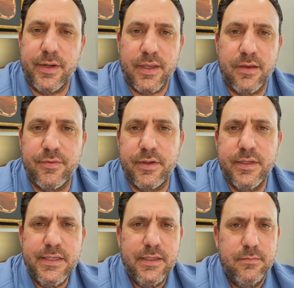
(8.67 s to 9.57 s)
I gave a
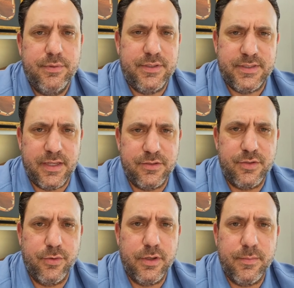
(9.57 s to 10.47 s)
pretty sad
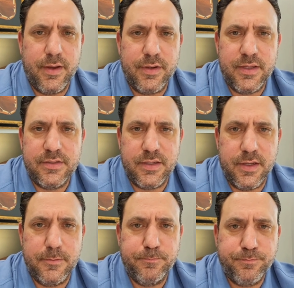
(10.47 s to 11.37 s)
story about a
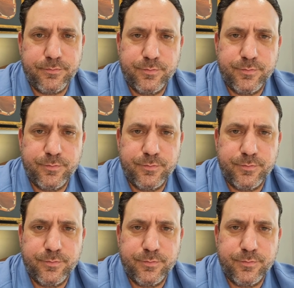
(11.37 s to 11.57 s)
son